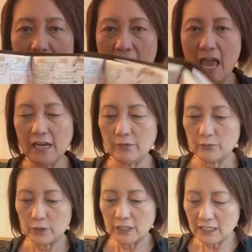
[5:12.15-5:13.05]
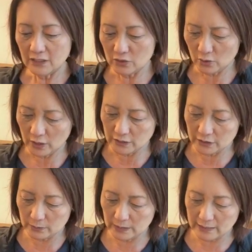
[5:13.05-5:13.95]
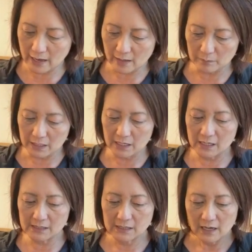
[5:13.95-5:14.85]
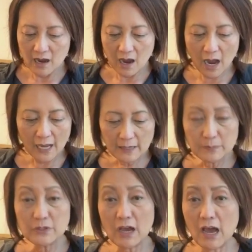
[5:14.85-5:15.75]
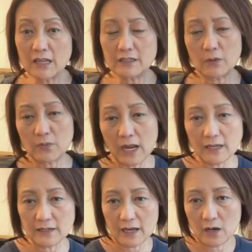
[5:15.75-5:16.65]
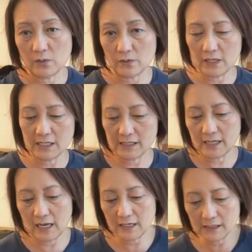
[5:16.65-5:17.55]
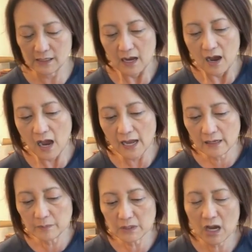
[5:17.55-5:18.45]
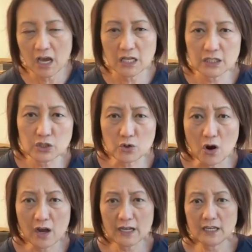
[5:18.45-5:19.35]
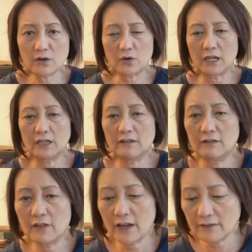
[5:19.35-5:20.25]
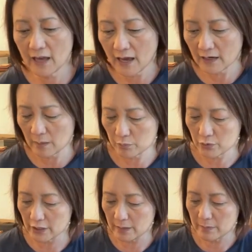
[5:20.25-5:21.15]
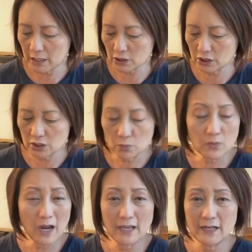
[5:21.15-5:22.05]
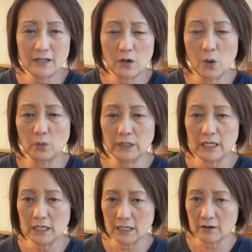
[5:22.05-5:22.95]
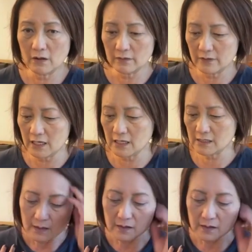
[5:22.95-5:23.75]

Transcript: And I've really enjoyed doing that because I am not, right now, these days, I am not drawing or anything like that. I'm pretty much writing only in all of these.